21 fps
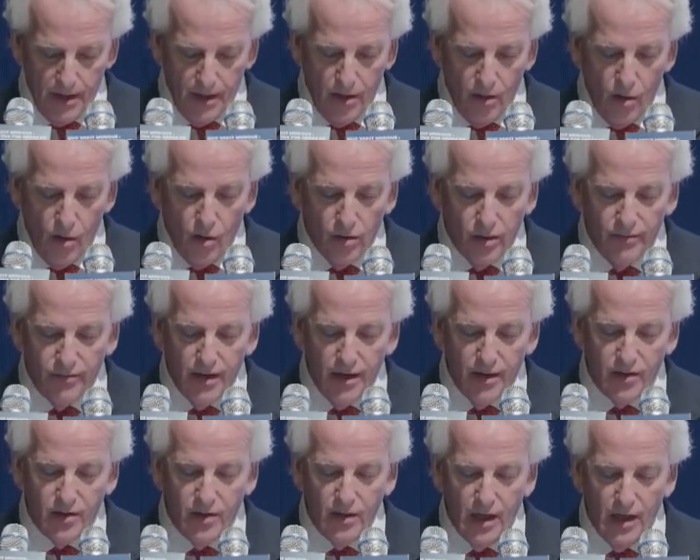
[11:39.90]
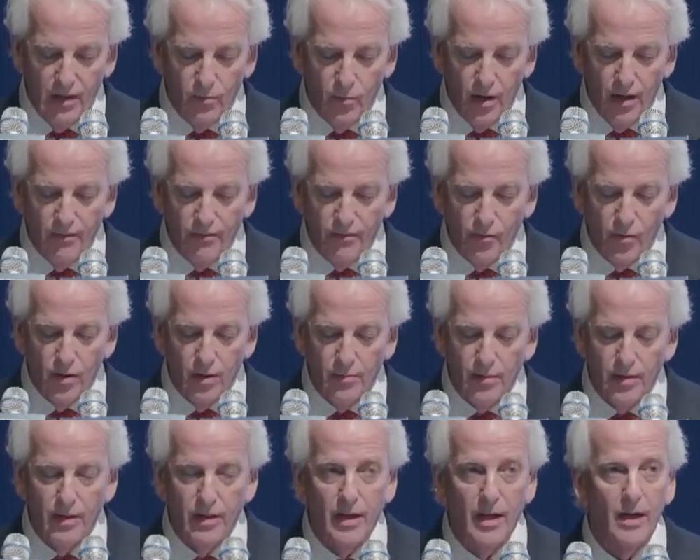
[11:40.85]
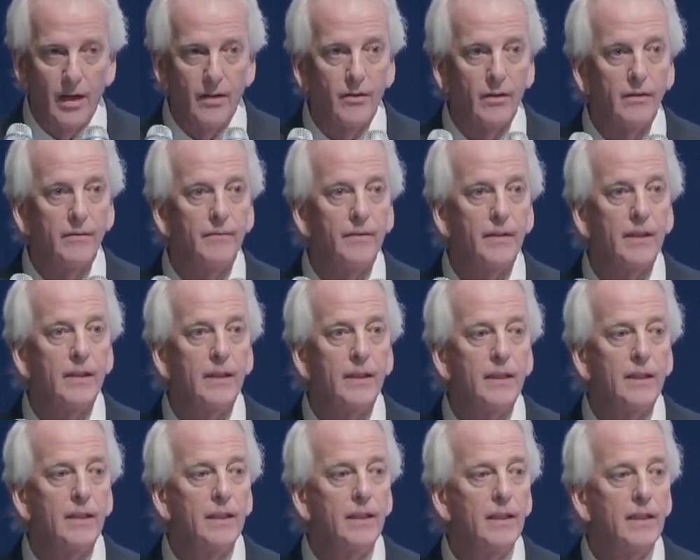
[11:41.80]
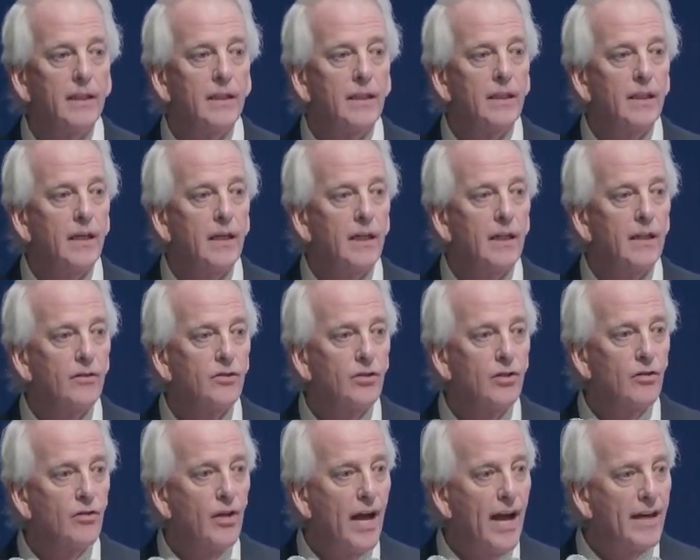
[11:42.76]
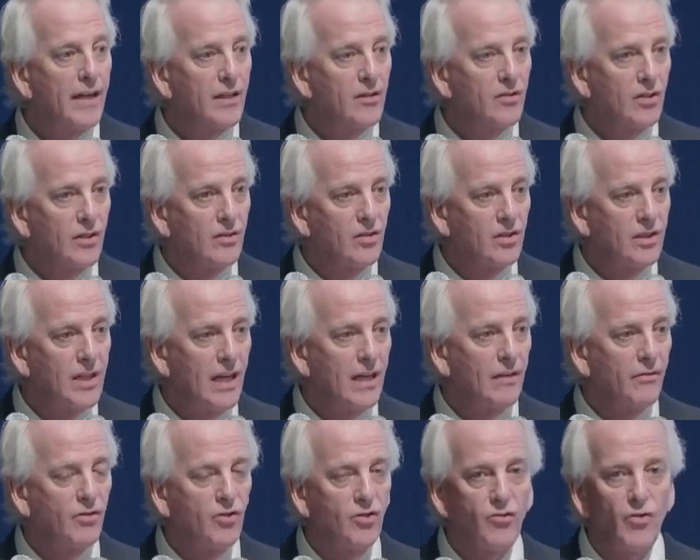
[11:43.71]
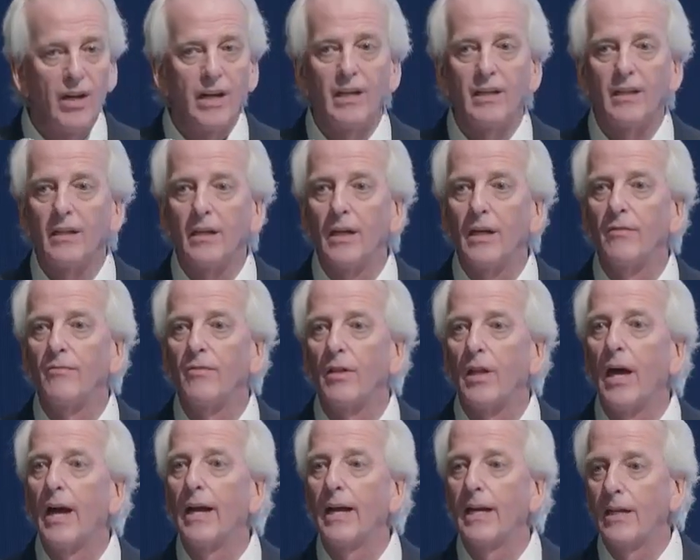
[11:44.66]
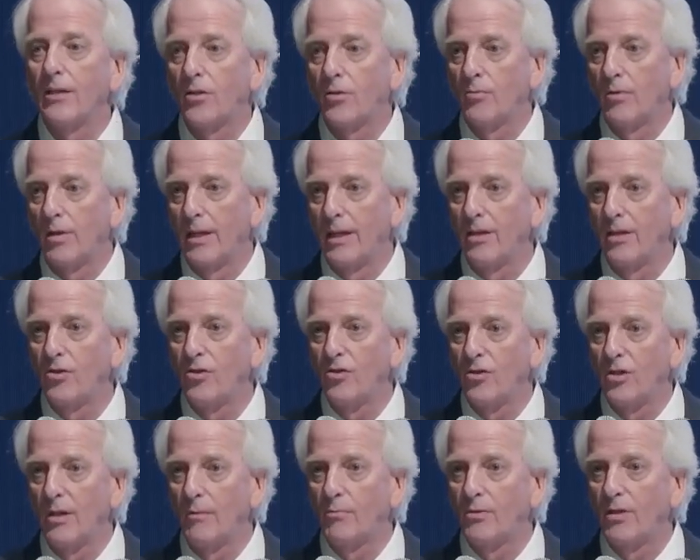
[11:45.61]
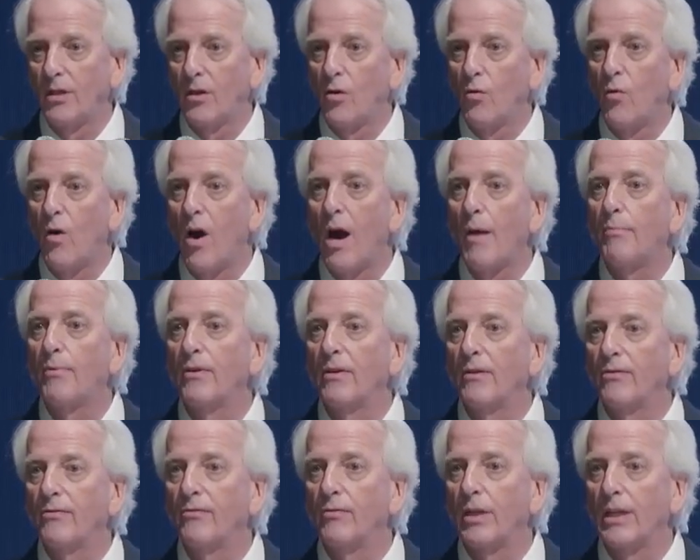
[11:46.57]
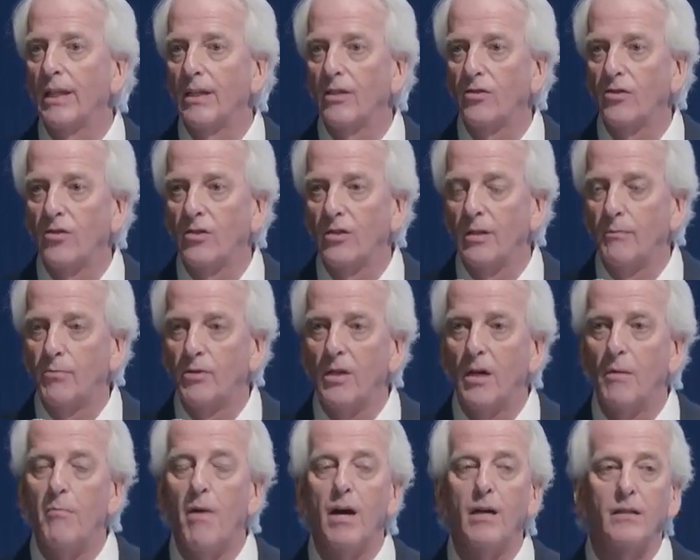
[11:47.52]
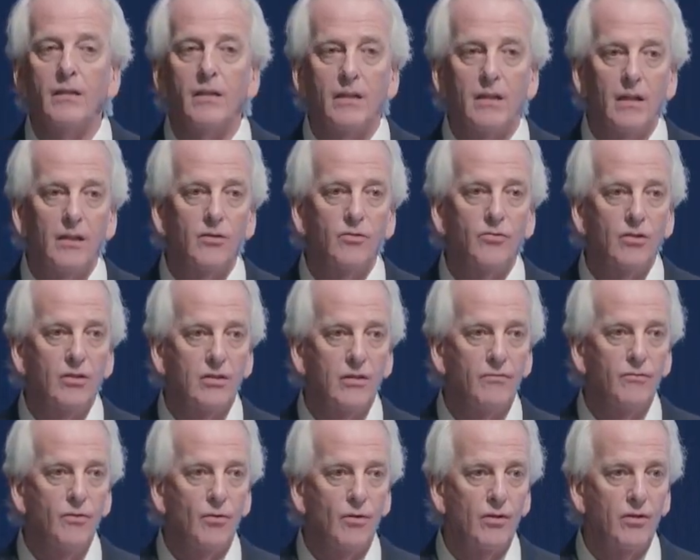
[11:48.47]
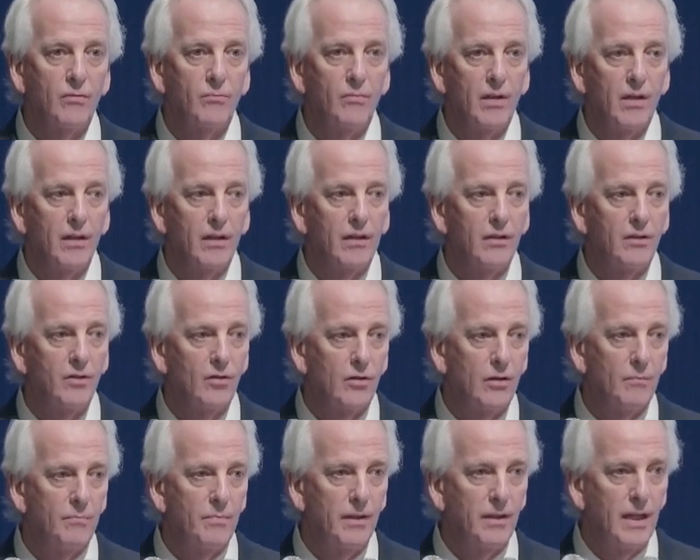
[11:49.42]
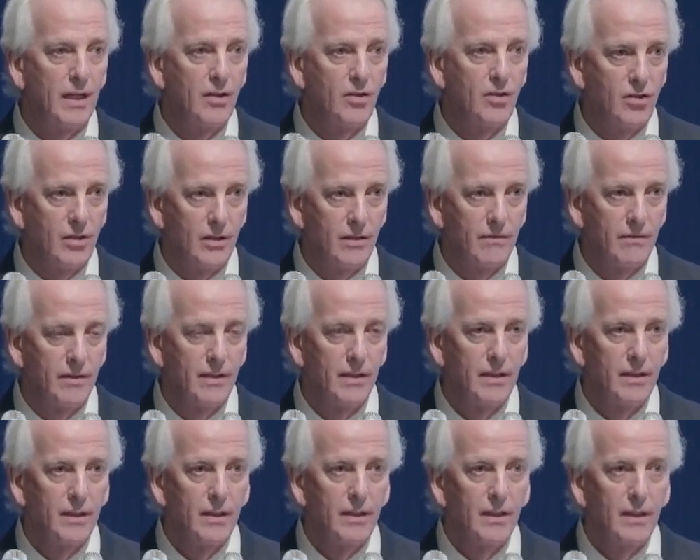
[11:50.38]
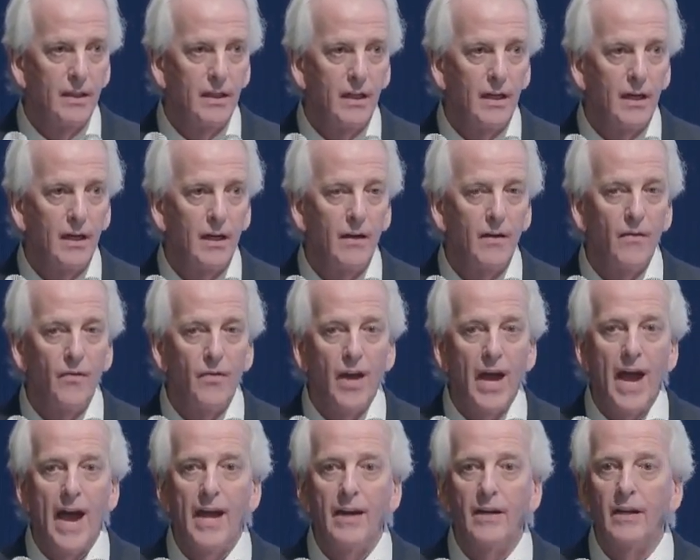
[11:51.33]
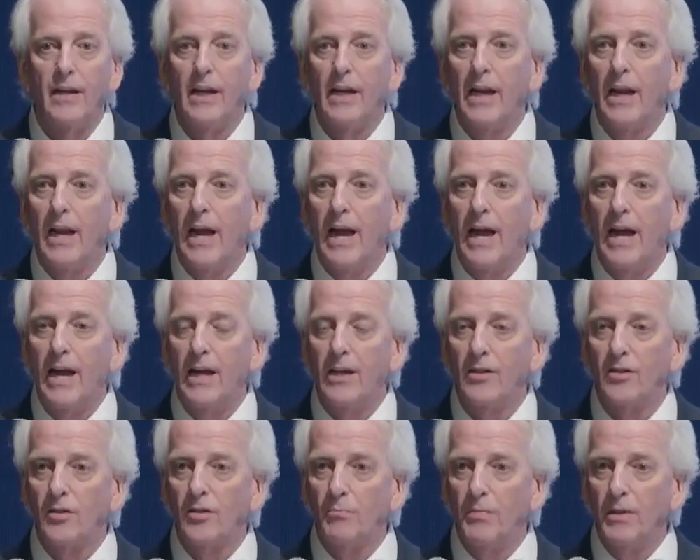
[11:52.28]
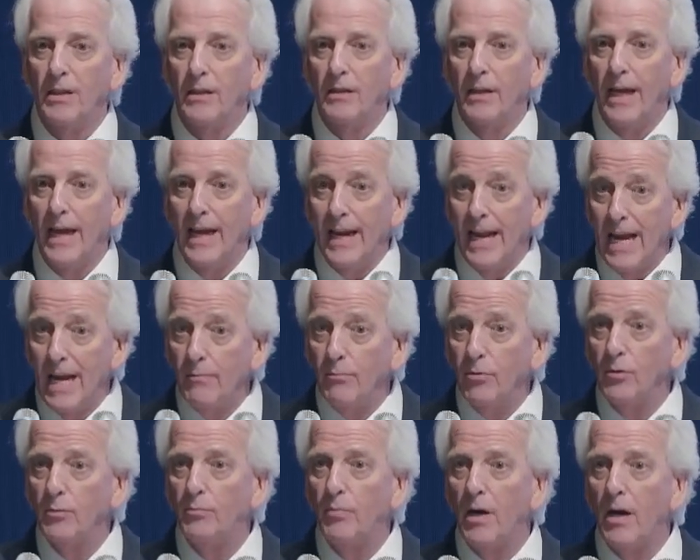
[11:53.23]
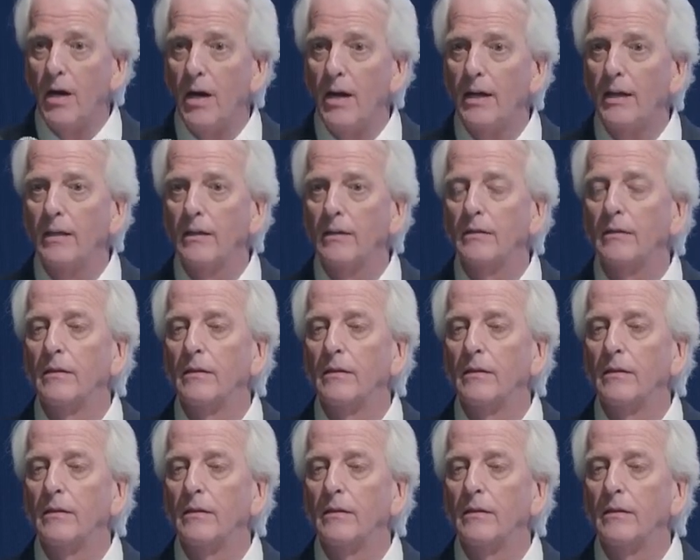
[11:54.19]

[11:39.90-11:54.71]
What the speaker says: all of us in one form or another. So that is a set of strengthening of alliance relationships and cooperative relationships among the countries of North America, Europe, and Asia that has been enabled by,